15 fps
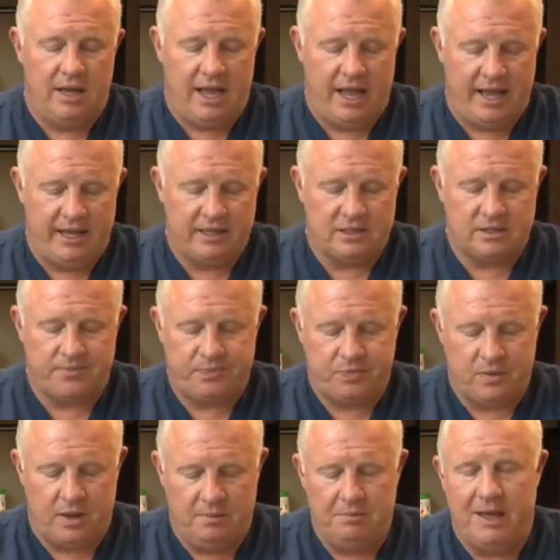has
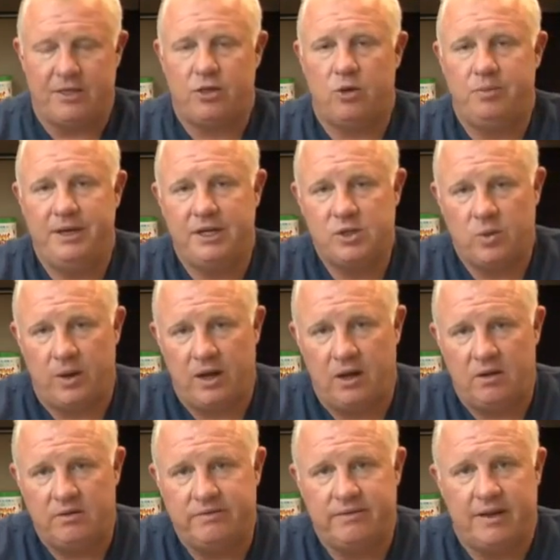methyl
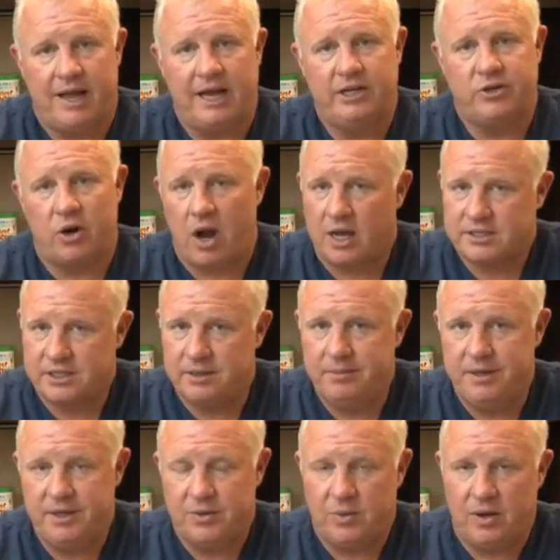B12, hydroxy
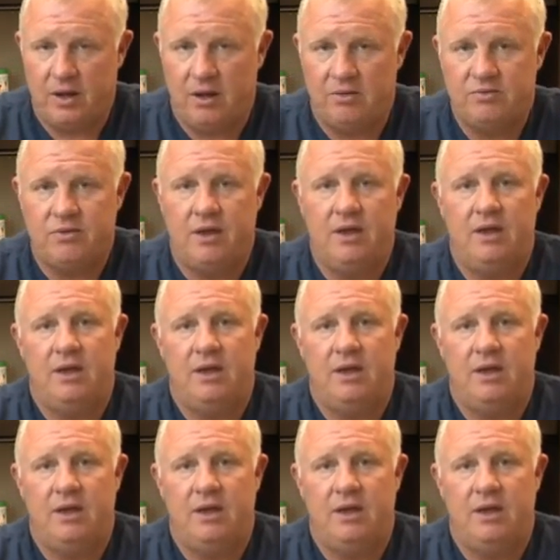B12,